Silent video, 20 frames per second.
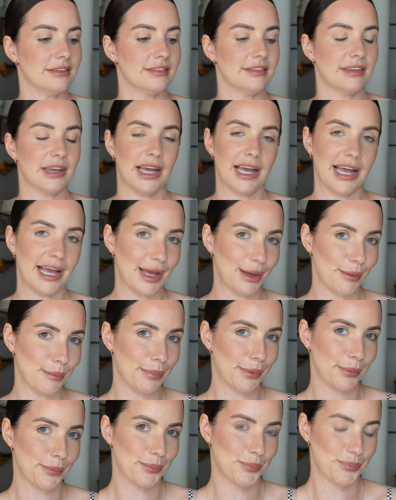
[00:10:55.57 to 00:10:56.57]
Dahab.
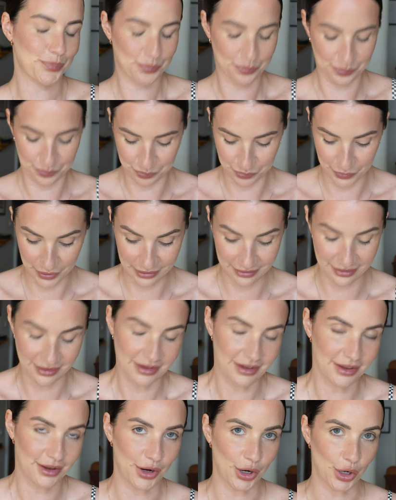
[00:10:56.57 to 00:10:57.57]

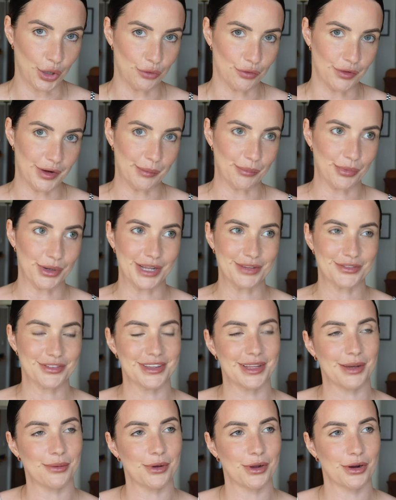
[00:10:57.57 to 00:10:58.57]
Hopefully I'm
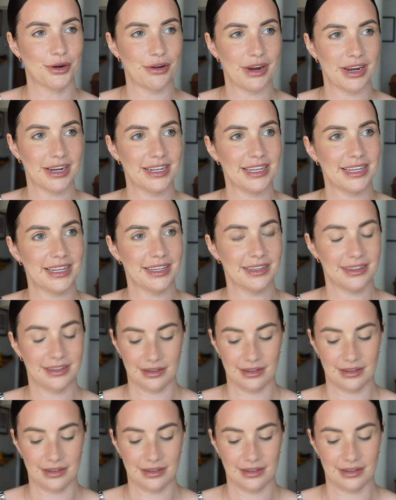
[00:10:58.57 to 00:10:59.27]
pronouncing that one correctly.